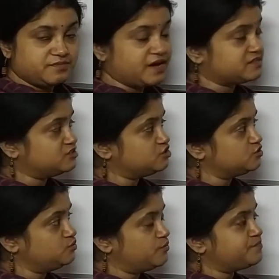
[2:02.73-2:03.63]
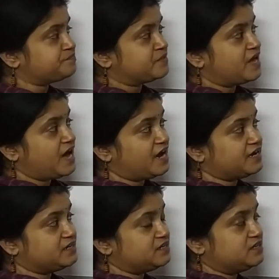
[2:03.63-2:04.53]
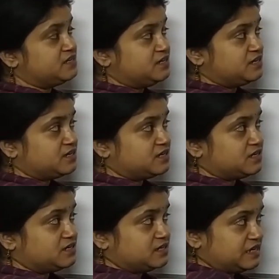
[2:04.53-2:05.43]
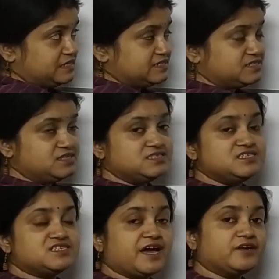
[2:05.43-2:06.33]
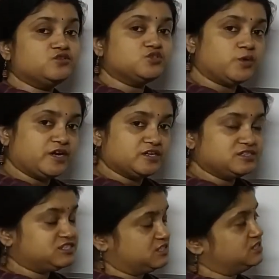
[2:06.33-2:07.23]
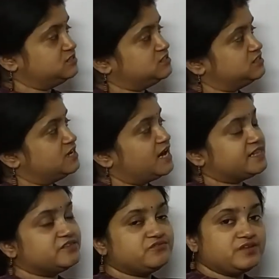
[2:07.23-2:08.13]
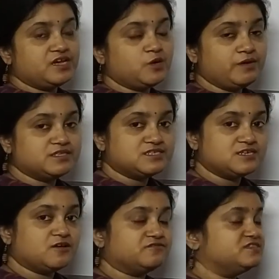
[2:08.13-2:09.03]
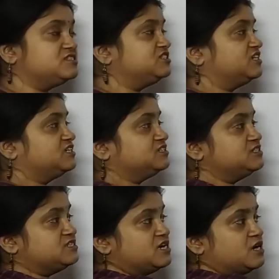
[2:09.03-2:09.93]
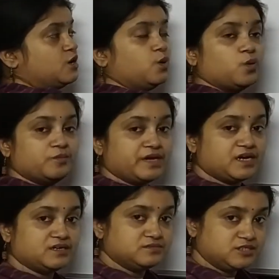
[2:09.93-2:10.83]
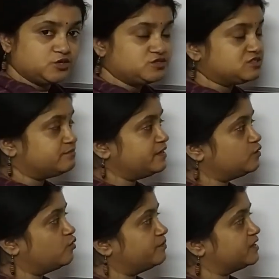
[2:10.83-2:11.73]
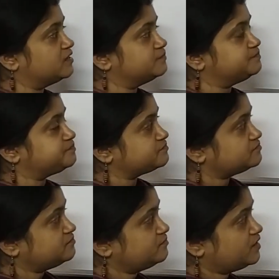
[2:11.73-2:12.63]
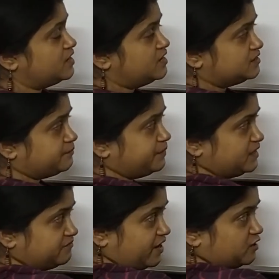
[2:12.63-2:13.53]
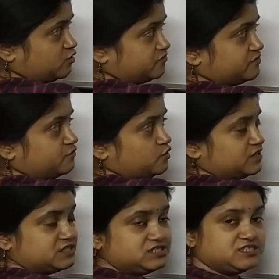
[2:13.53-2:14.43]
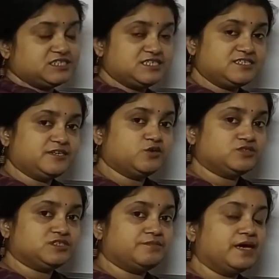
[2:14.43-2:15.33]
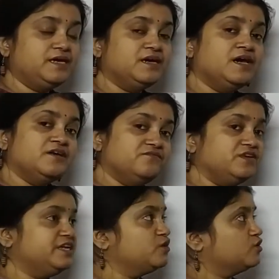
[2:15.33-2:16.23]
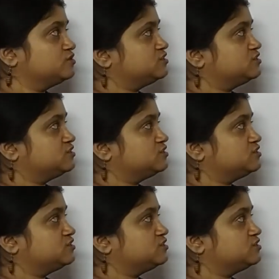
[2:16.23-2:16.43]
magnitude, and it is a sinusoidal change, and the frequency of this change is omega, denoted by omega. The peak value of the voltage is denoted by V0.